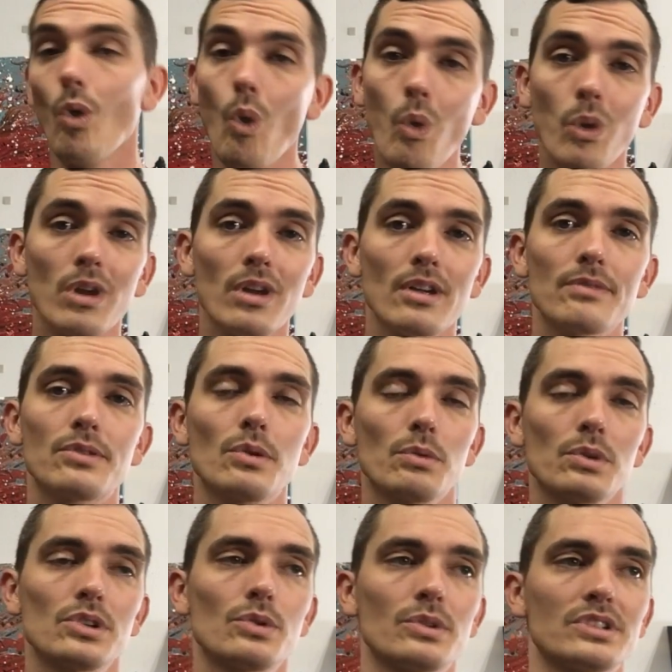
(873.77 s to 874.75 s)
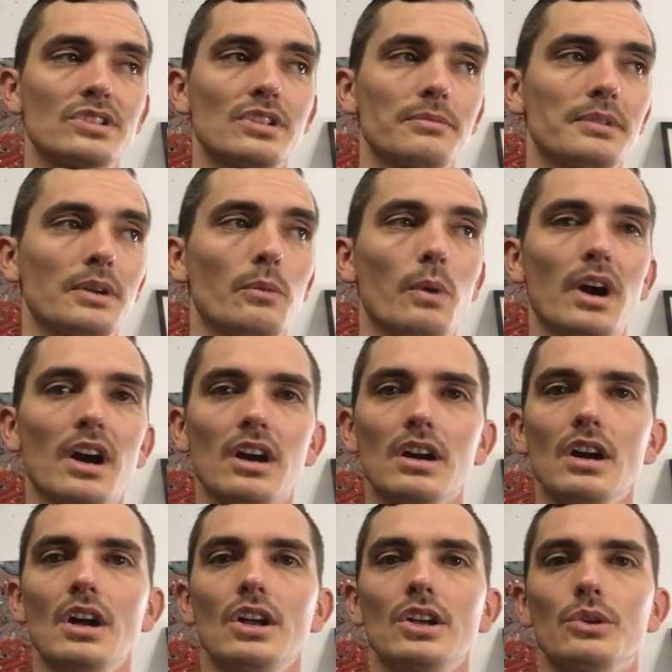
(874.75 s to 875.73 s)
Or if you were doing something
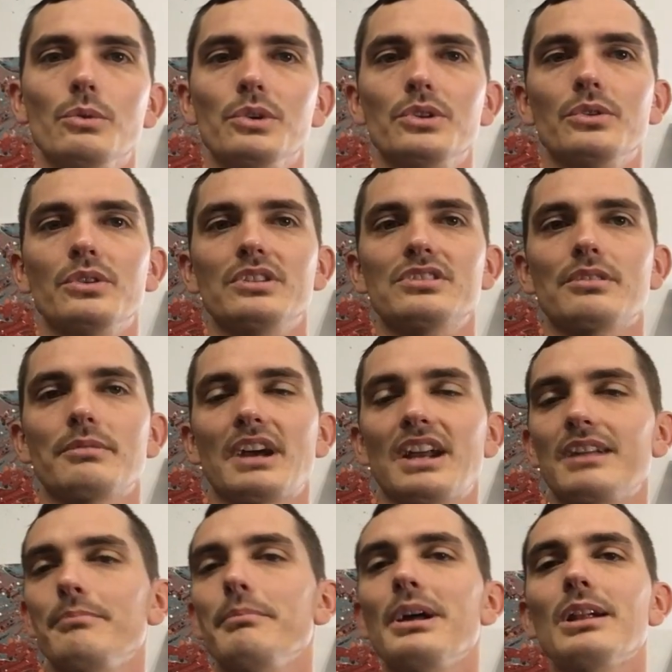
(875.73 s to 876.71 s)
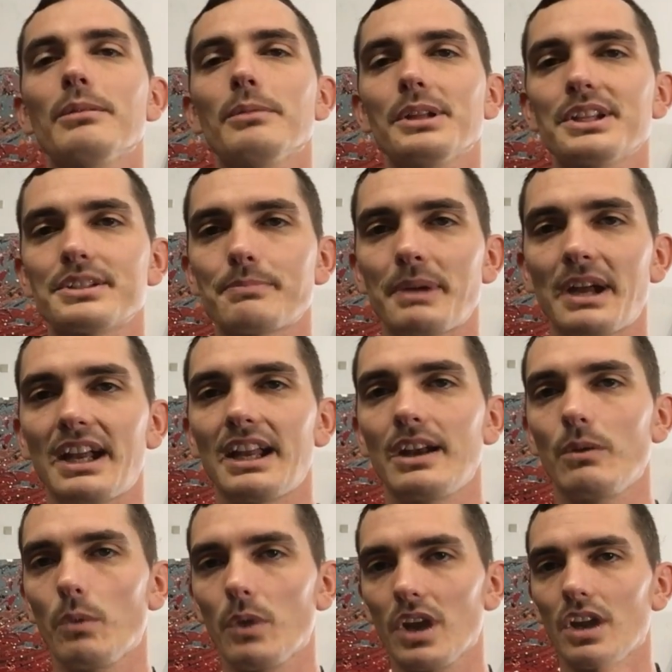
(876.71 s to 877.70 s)
where you were doing some kind of minimalist
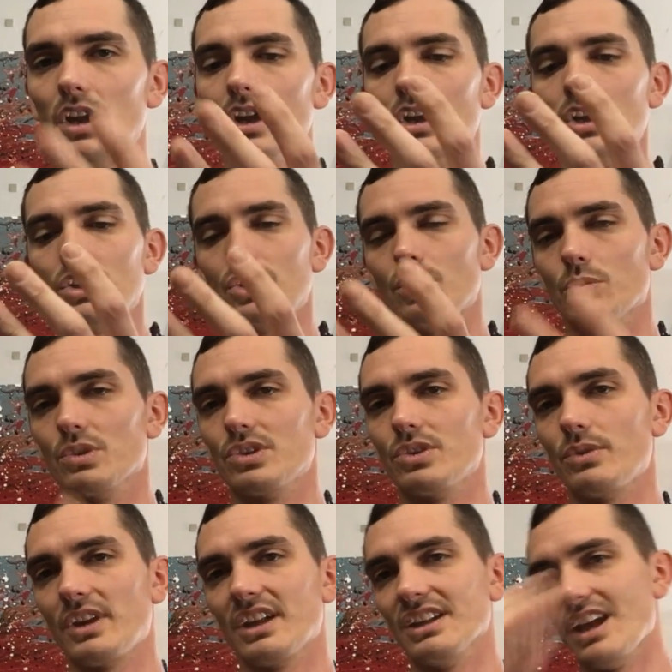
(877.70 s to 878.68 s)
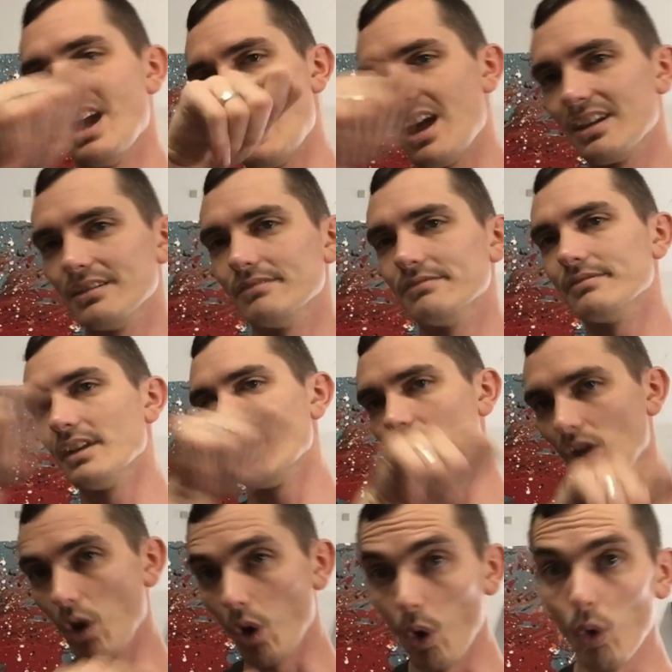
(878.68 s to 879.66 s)
painting where you were doing a lot of
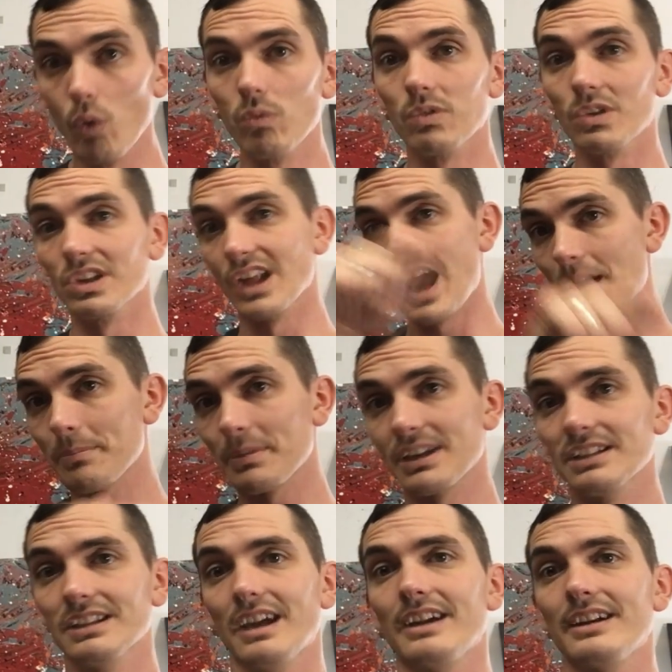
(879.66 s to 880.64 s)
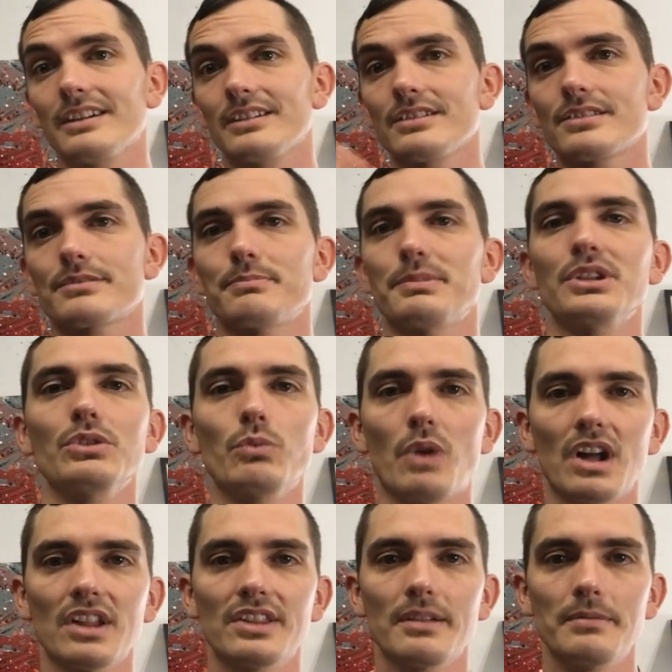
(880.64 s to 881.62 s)
overlapping layers, but you
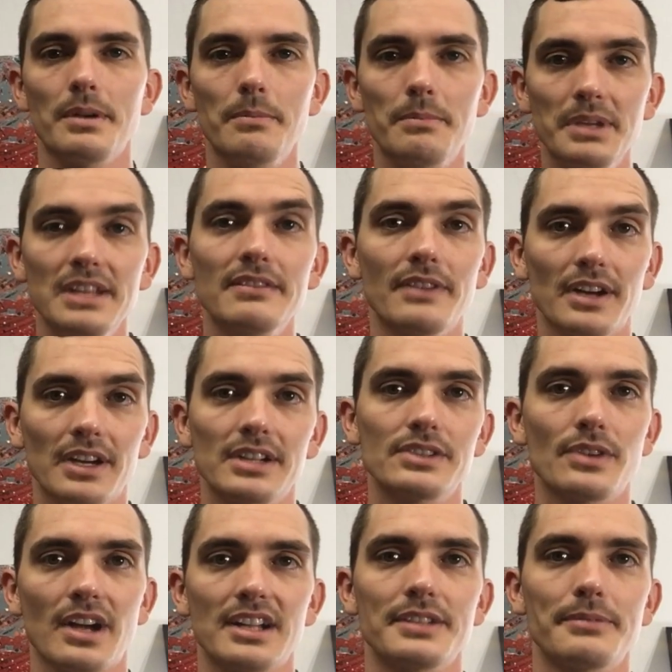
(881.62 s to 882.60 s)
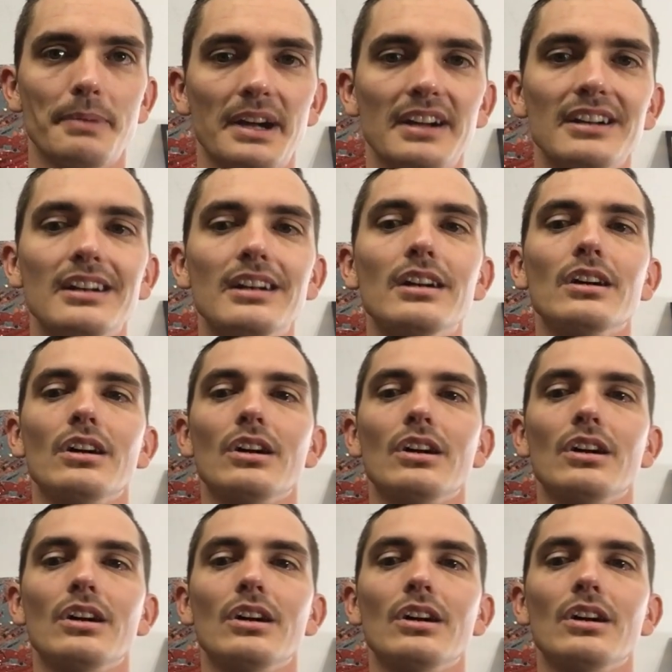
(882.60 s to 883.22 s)
want them to be very transparent,